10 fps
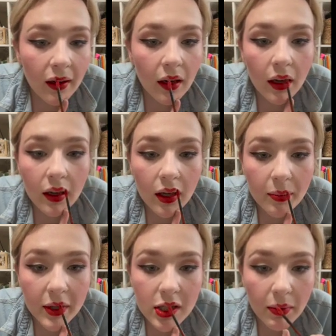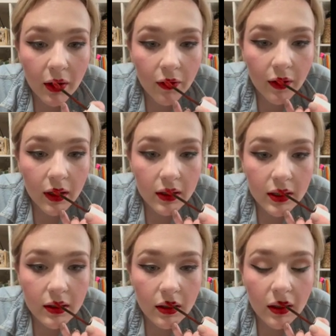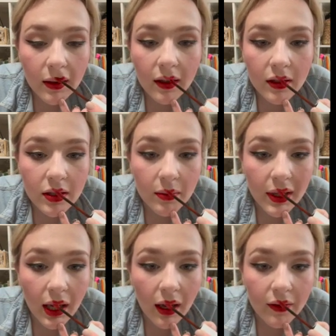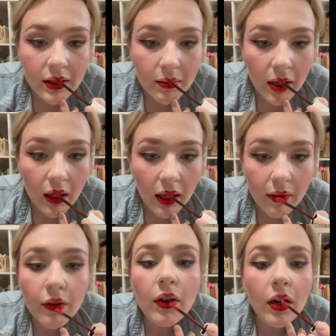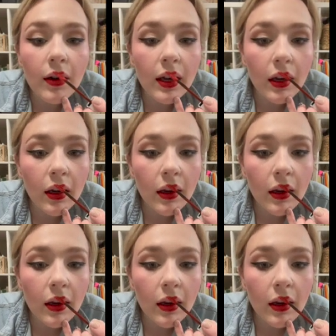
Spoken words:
our Cupid's bow first, so we have somewhere to aim for, right?